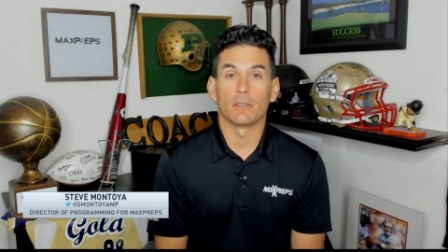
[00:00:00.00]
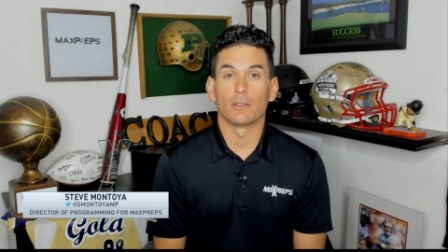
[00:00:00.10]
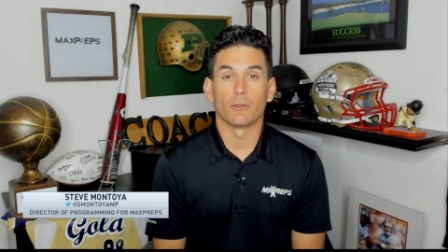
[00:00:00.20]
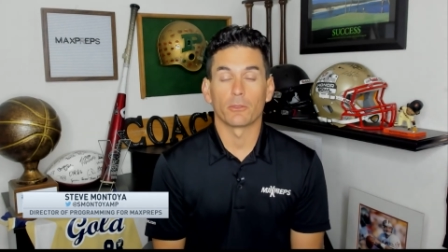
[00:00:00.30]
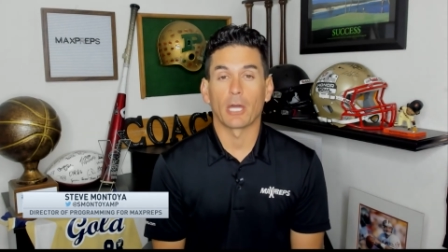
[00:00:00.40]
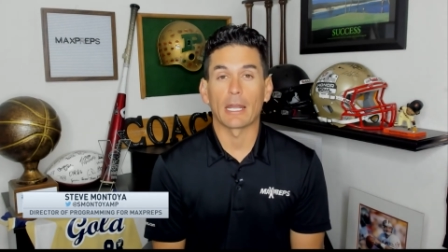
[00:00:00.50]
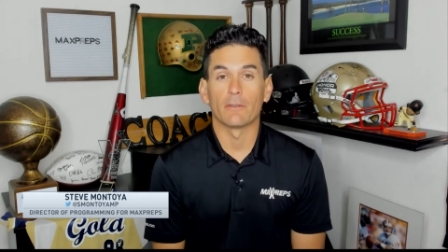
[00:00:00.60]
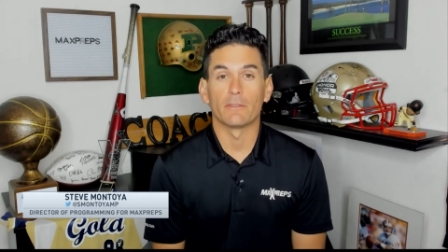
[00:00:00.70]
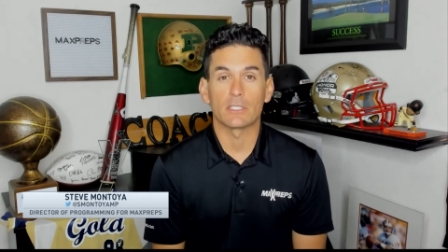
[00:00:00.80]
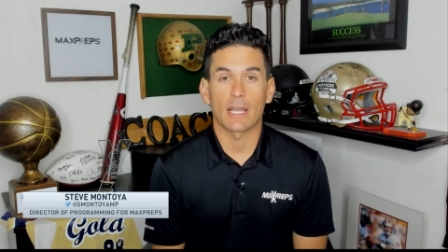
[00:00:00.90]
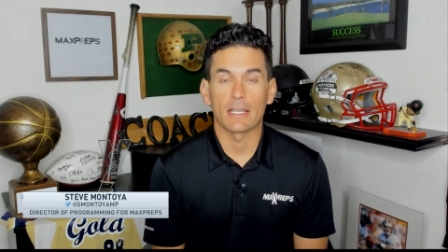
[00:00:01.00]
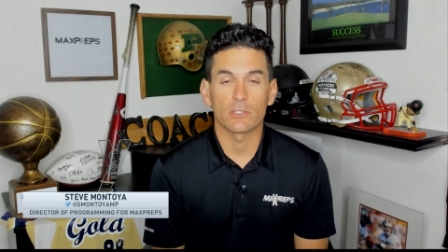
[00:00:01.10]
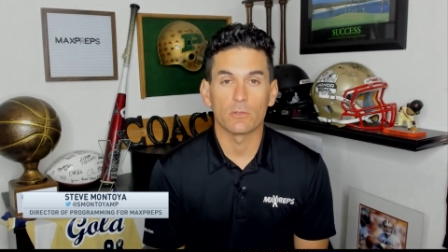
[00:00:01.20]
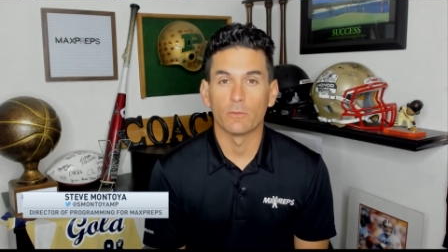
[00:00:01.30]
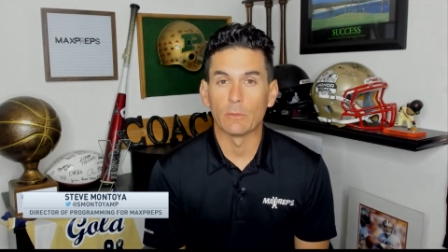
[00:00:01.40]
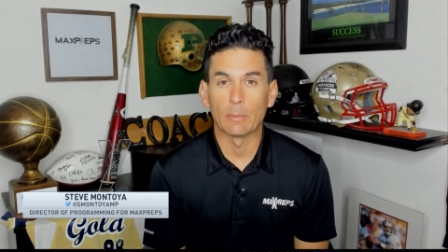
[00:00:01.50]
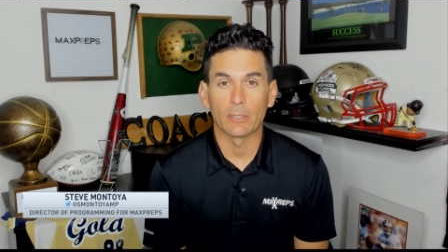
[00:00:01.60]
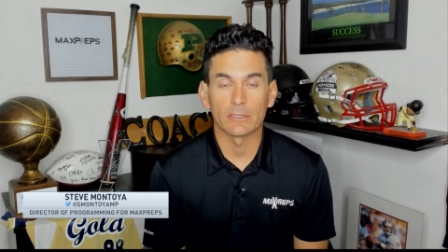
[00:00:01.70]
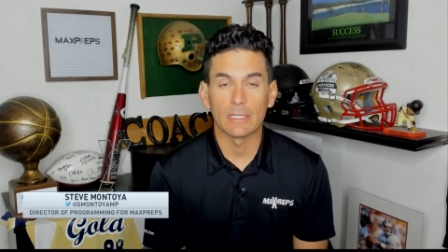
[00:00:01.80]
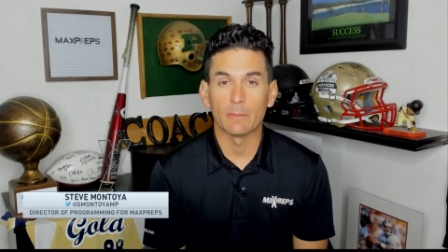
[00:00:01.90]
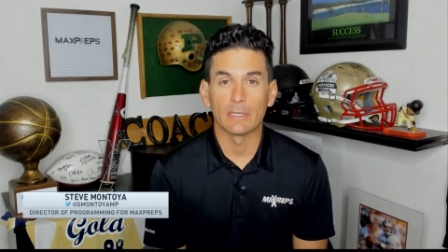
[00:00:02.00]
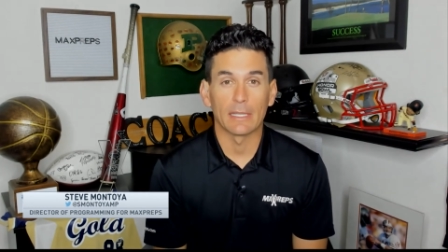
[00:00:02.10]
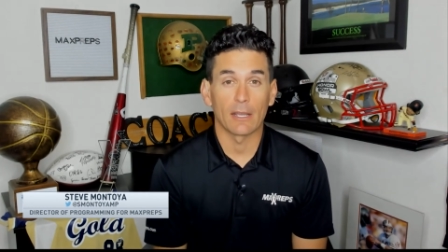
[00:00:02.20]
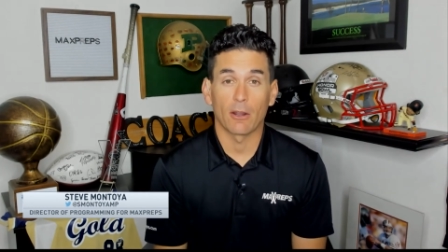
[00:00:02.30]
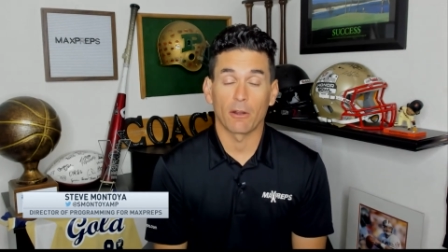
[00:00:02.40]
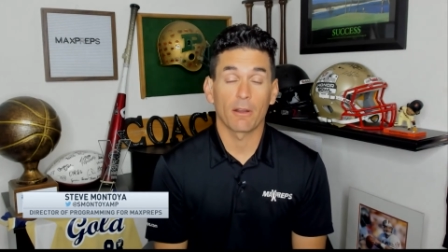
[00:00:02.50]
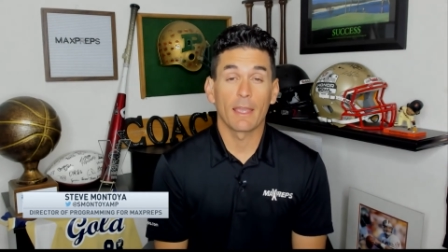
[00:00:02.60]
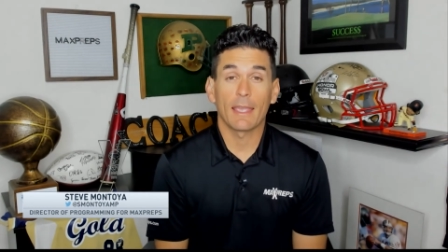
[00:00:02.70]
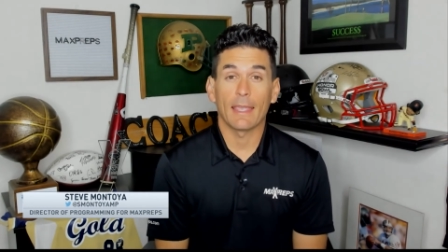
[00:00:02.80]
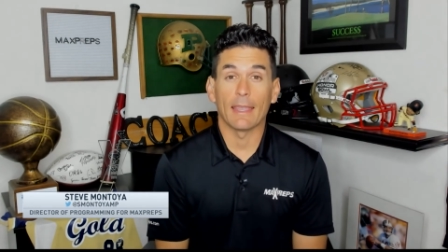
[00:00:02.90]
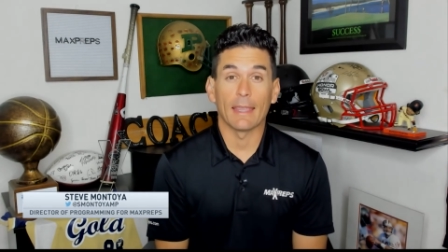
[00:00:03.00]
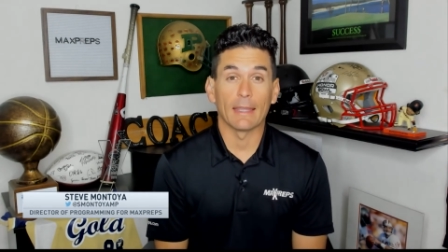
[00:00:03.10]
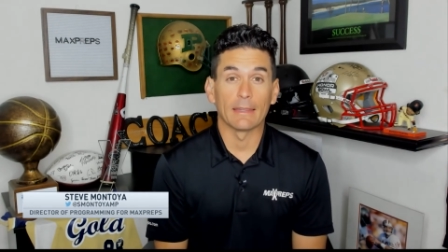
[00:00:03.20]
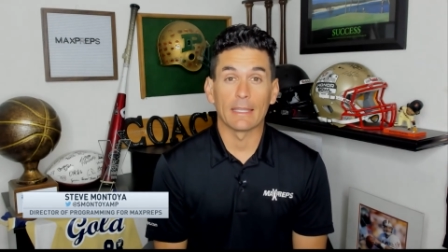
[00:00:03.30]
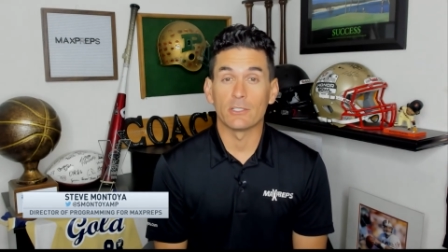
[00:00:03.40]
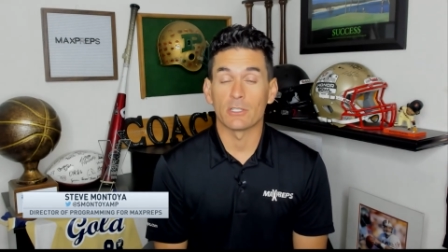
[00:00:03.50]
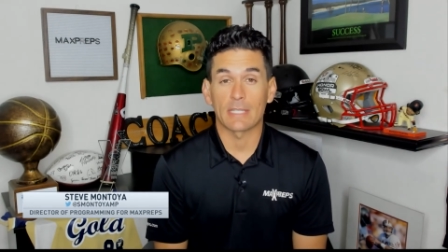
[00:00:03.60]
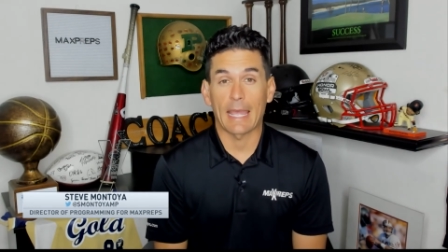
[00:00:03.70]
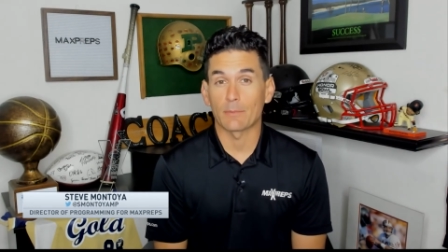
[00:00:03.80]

you know, thought of as a high school football team, but they are. And they just